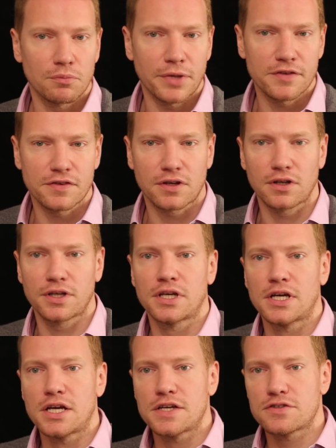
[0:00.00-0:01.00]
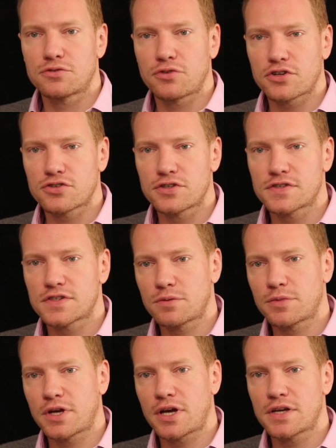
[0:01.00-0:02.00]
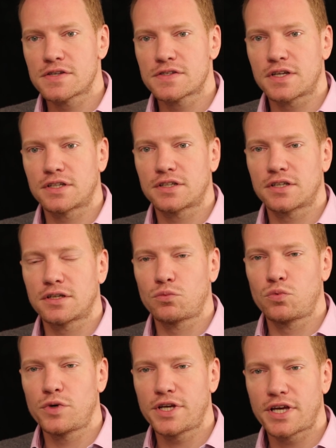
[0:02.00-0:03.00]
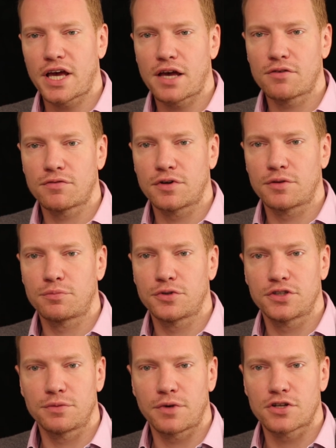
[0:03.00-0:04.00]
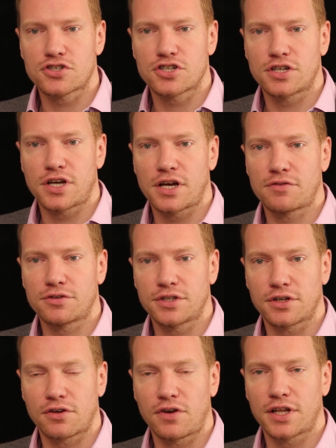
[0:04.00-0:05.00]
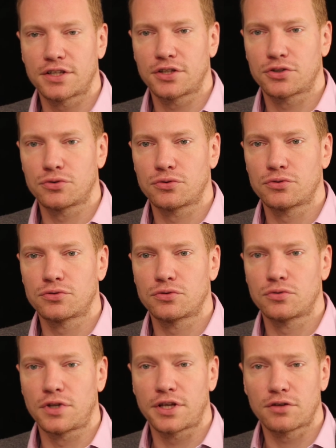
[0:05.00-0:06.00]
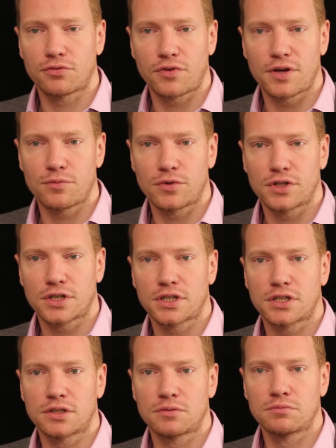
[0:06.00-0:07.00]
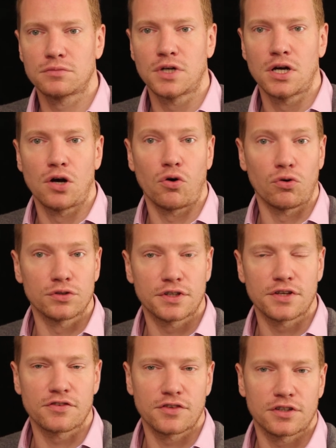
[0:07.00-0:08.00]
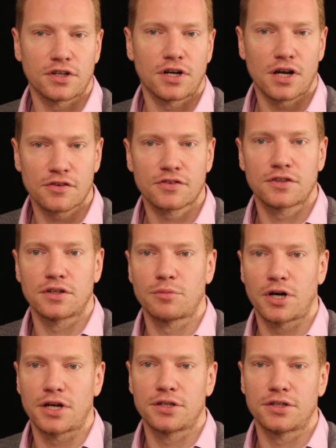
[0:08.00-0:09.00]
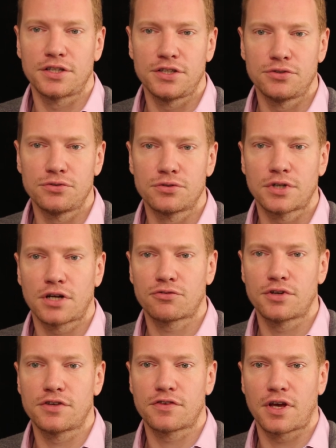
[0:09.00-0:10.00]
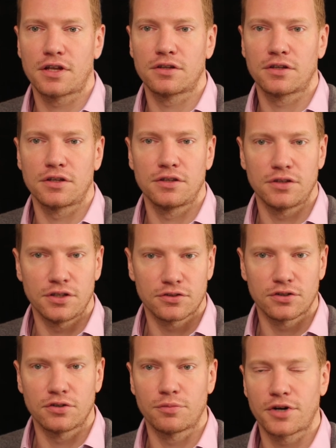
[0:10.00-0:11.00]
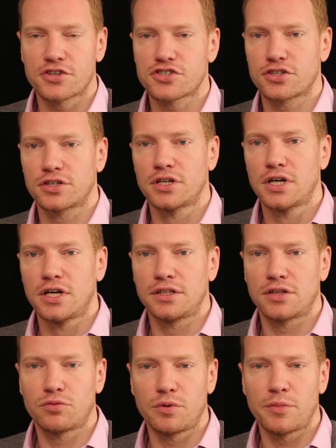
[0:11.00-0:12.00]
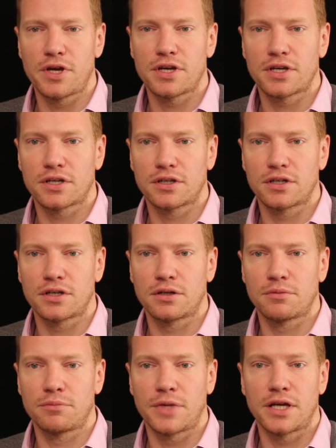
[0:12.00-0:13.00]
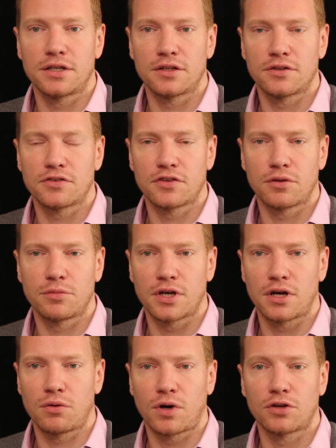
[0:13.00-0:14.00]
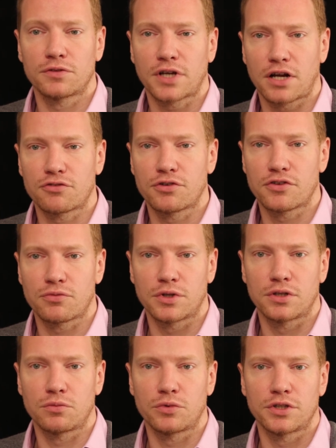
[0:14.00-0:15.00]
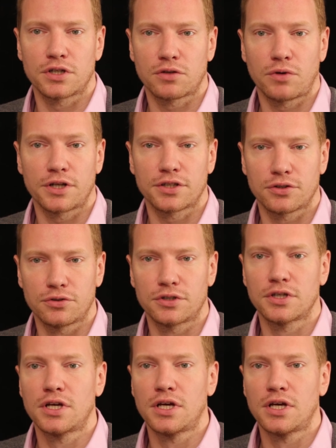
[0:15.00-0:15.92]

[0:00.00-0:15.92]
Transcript: basically, situation in Serbia is that we have pretty much everything related to, to legal framework, um, all the things that are asked by the EU countries and the in internal pressure that we make made Serbia one of the countries with, with a quite a good